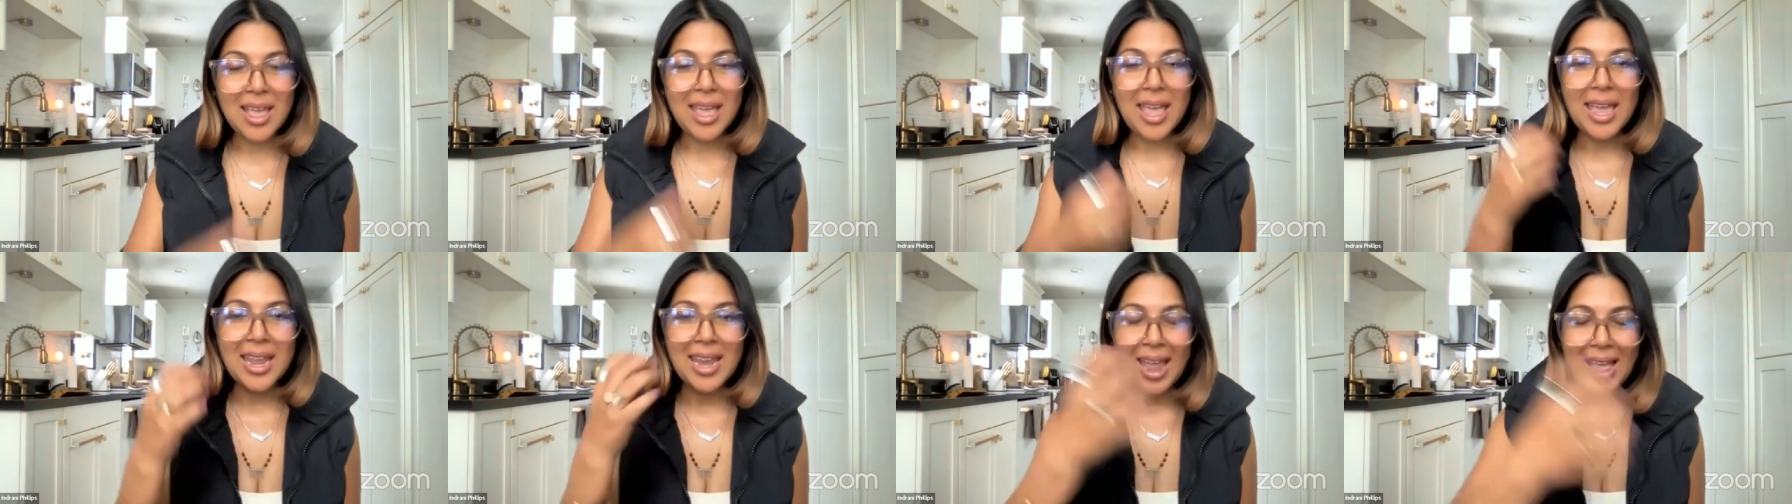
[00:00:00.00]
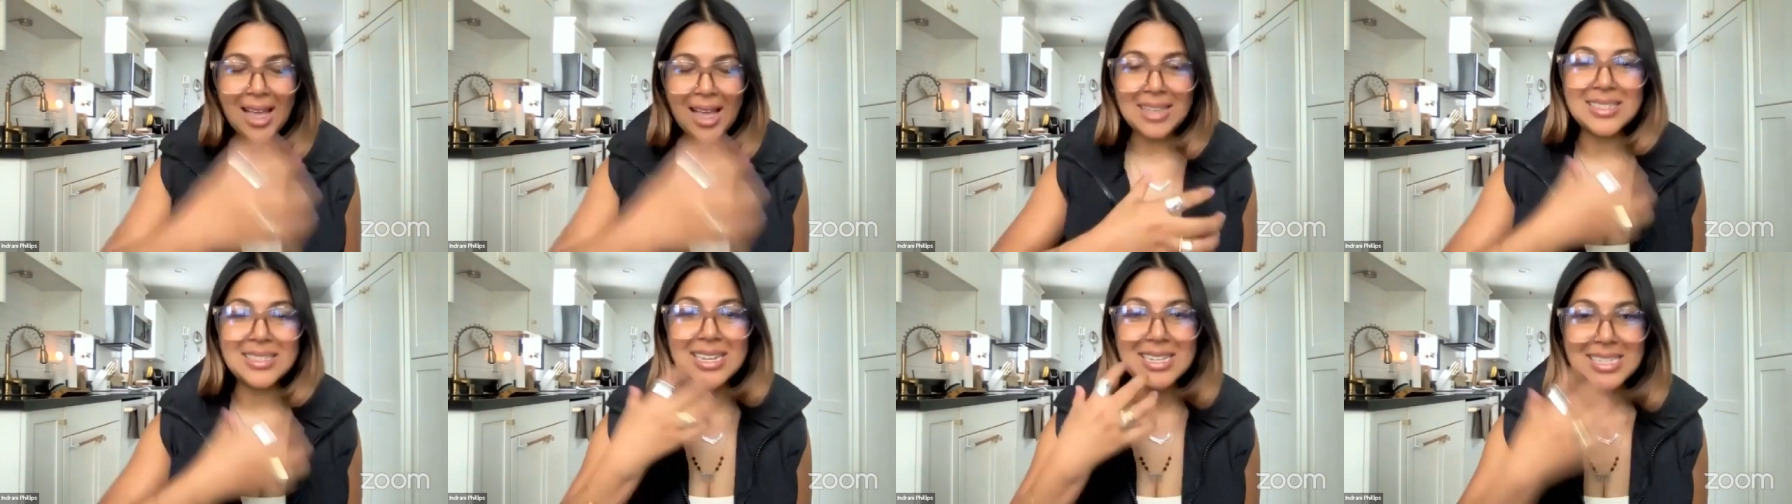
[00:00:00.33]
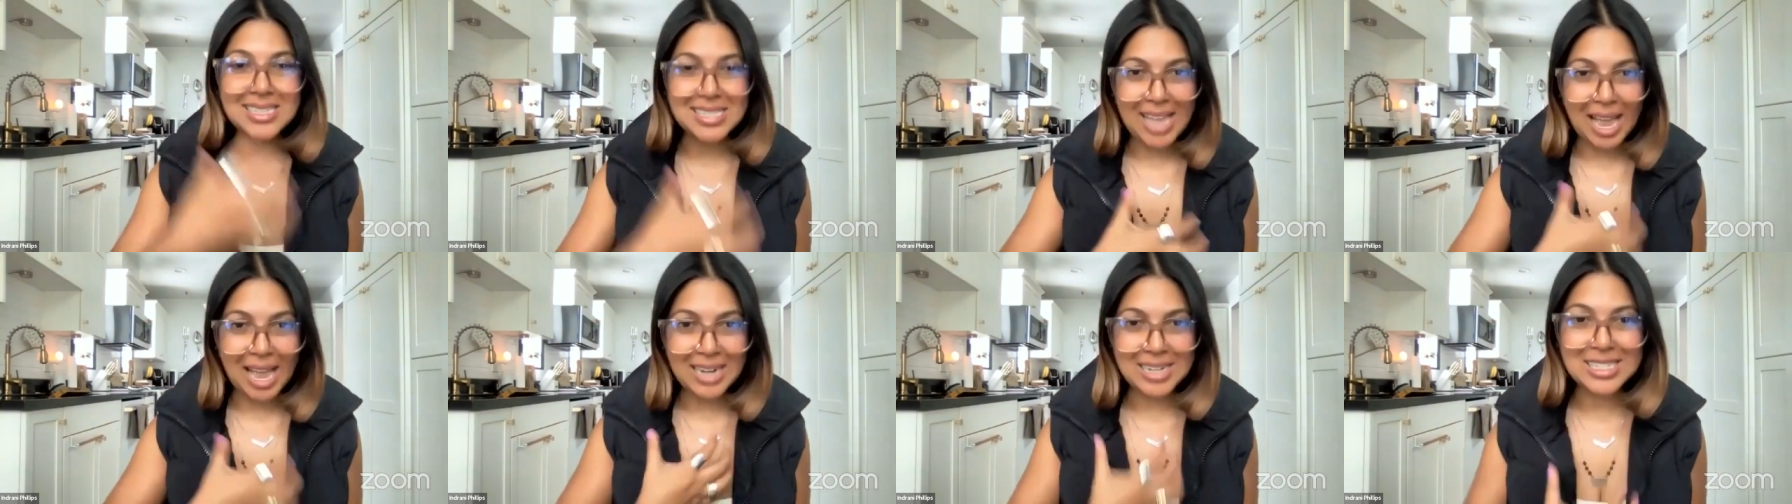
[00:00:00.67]
And as I
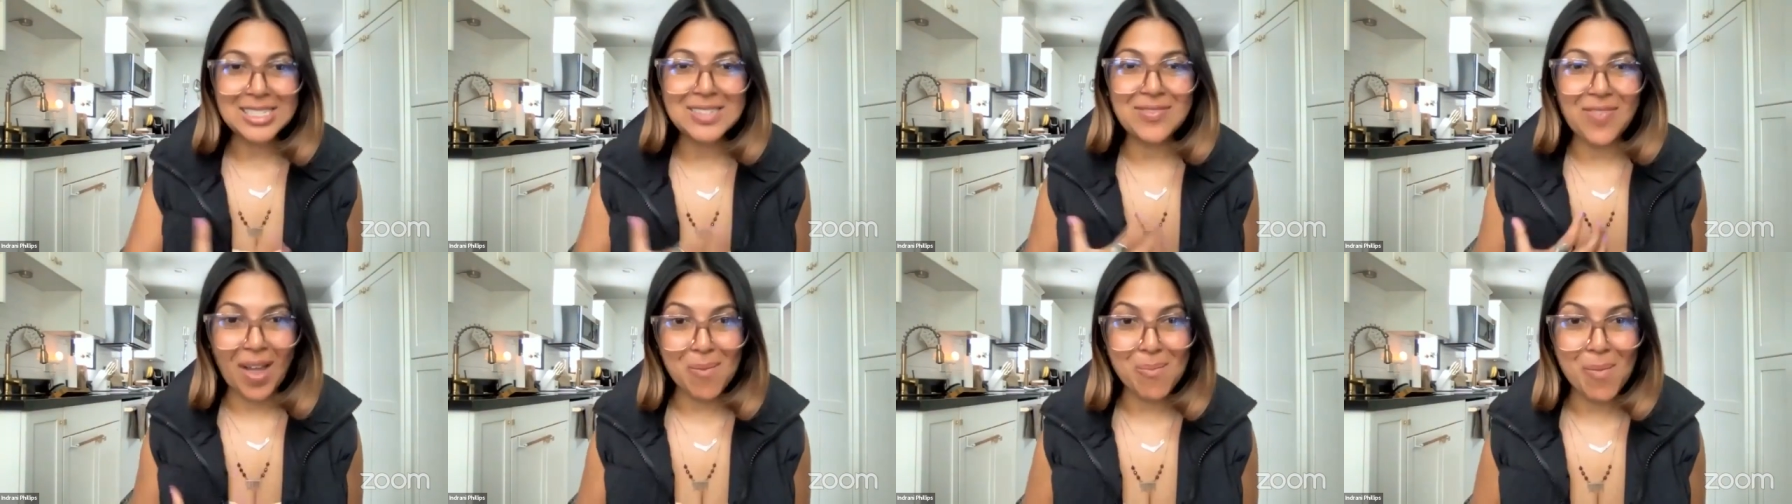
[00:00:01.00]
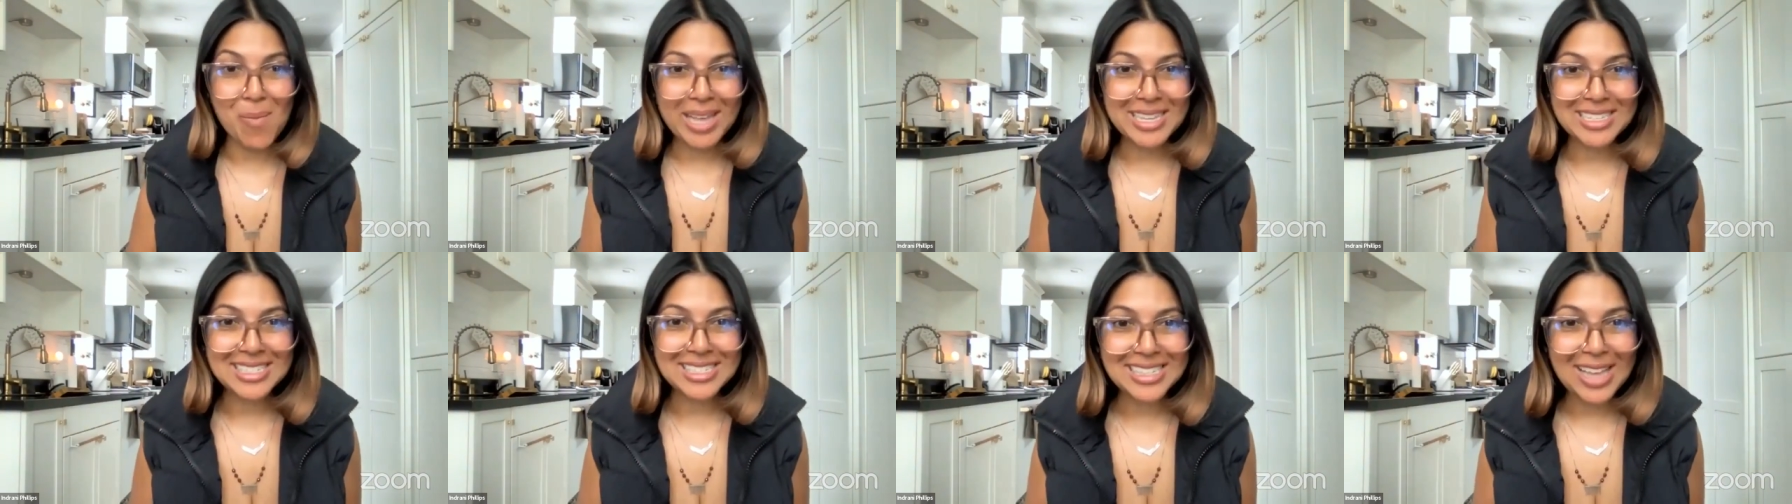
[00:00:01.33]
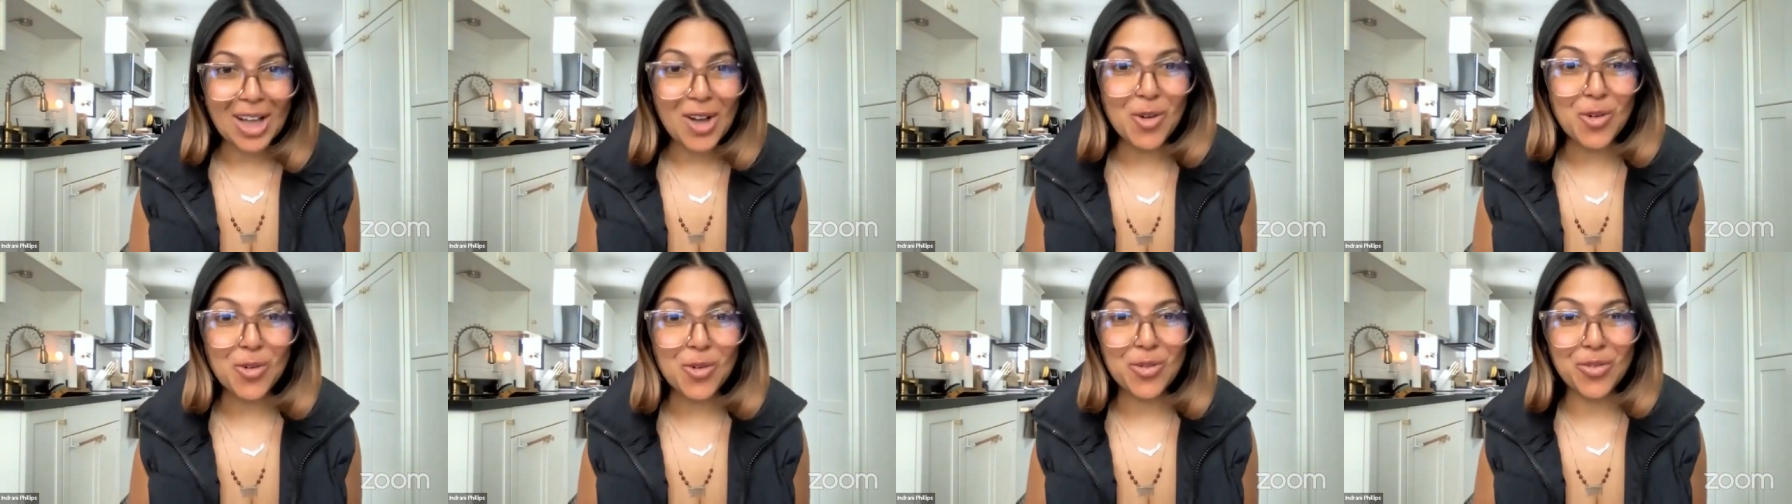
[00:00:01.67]
satisfy
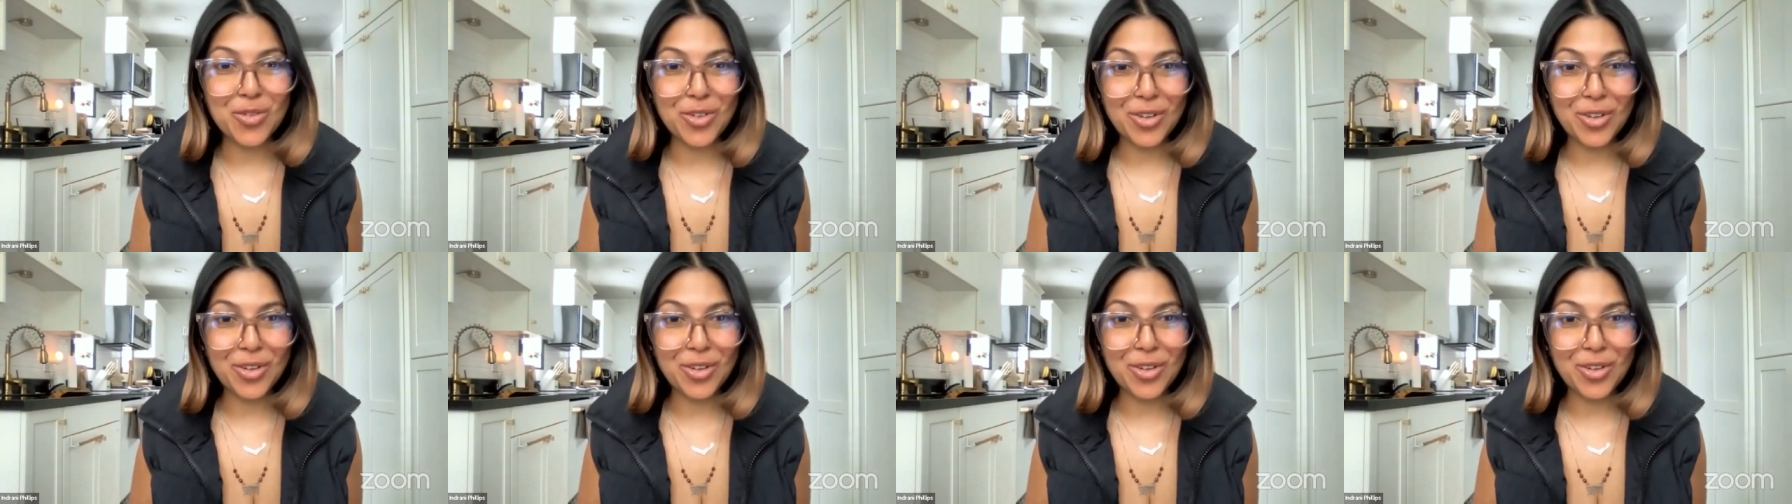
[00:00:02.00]
myself,